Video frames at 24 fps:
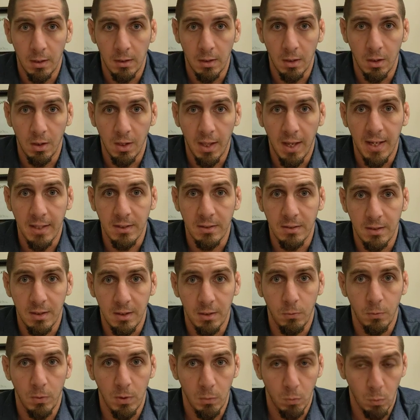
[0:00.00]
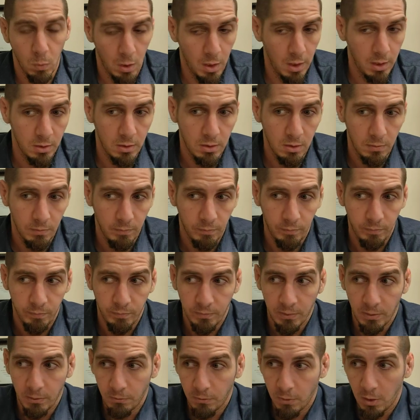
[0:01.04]
The last thing we want
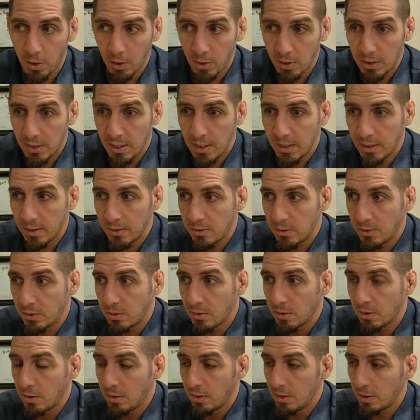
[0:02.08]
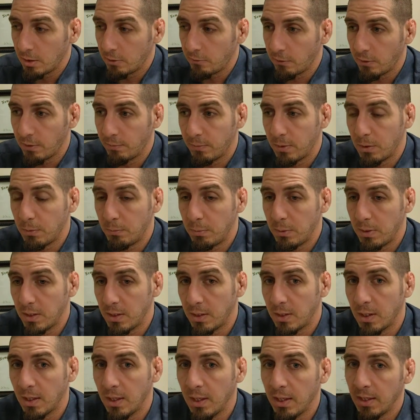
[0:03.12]
for our kids is for them to
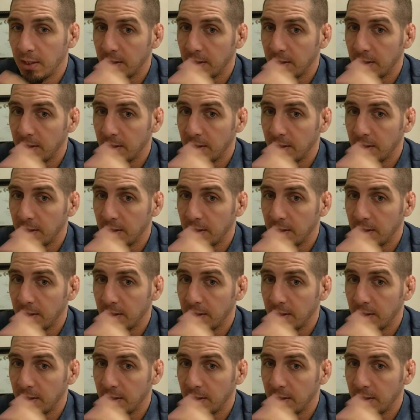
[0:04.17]
be